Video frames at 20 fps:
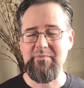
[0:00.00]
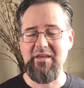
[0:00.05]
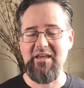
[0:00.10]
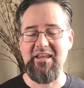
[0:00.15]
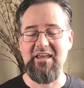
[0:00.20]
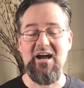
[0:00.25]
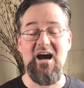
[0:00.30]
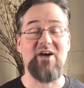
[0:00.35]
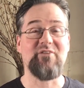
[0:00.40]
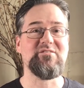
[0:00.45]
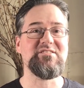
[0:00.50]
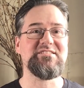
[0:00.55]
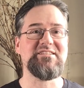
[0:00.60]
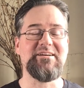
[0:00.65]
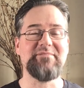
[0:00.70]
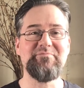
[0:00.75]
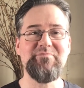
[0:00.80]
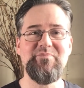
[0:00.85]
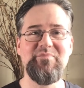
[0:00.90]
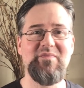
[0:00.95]

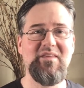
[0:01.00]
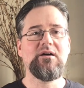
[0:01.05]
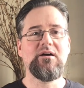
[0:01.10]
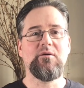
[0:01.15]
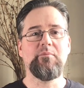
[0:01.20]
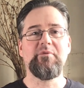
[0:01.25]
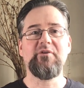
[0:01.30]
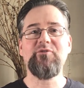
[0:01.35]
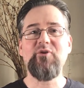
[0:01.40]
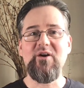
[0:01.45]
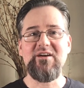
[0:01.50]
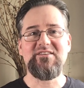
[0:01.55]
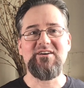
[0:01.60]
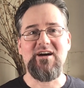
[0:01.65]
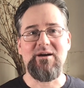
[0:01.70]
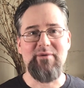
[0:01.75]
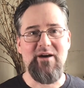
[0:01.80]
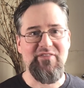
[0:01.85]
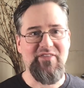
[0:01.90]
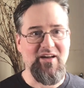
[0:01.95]
Idiocracy. Before I
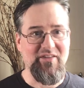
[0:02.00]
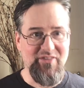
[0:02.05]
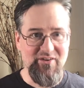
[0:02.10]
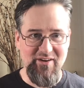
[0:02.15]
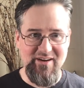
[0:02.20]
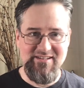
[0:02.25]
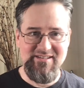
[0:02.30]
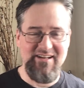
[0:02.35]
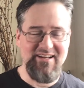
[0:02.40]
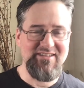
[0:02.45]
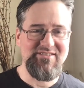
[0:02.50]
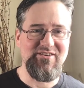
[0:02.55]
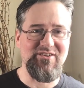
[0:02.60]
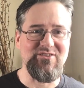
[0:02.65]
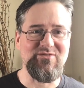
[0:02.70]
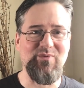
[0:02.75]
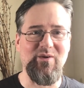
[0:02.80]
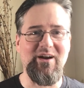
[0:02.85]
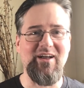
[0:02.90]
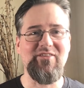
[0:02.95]
talk about that, though, I should
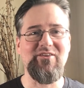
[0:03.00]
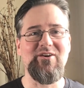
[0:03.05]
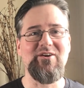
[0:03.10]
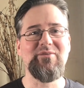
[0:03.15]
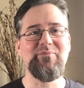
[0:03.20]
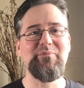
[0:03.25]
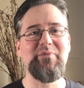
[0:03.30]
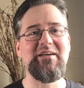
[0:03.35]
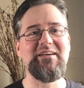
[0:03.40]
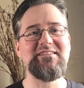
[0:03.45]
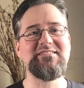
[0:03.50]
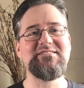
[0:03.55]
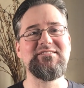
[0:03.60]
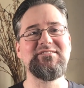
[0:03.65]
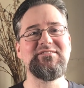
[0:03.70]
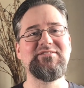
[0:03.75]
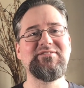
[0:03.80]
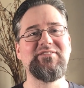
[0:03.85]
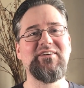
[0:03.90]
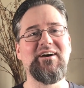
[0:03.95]
introduce one other piece
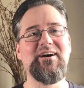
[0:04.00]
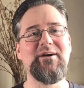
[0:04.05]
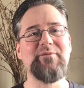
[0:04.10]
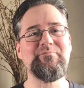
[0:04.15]
of